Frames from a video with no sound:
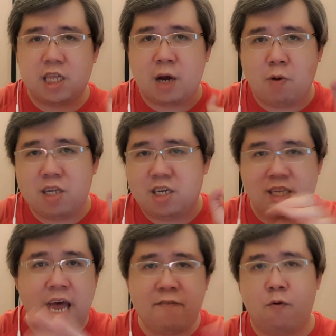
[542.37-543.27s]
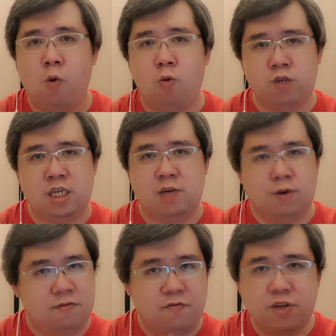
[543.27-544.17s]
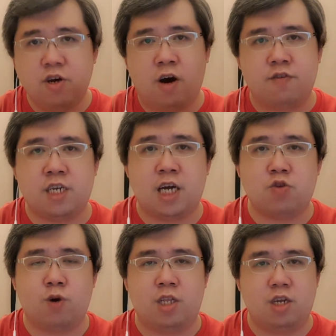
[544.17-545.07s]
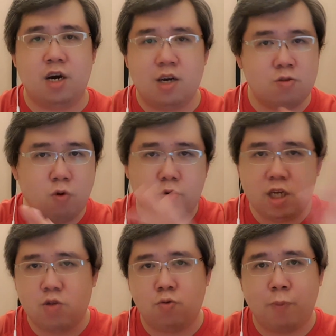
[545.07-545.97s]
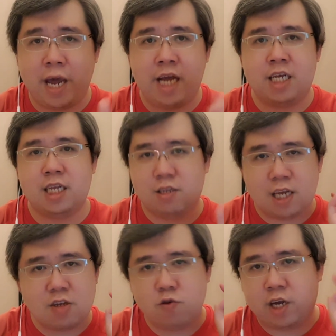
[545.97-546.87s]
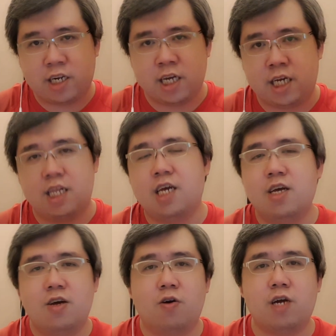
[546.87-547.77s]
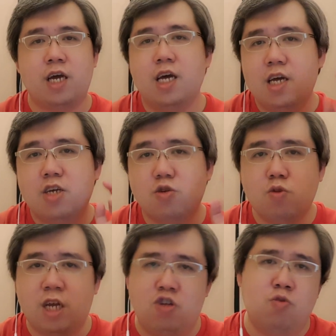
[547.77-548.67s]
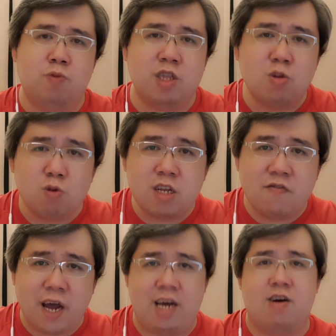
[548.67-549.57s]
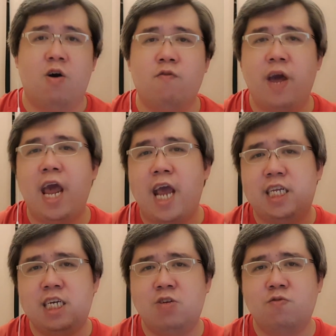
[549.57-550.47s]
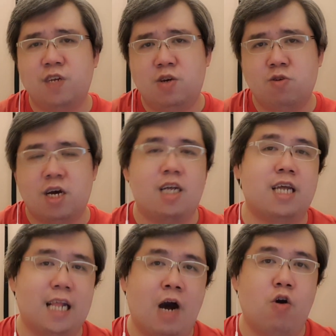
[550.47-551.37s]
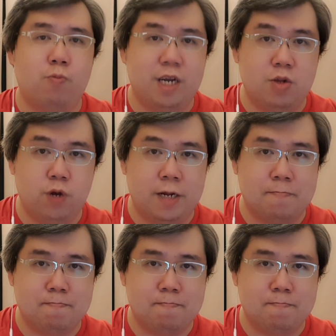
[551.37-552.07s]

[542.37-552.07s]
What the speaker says: that one is FOC one, free of charge one. Yeah, no need to pay anything, just go and click it. Okay, so that you'll be notified of any new videos that I'll be doing.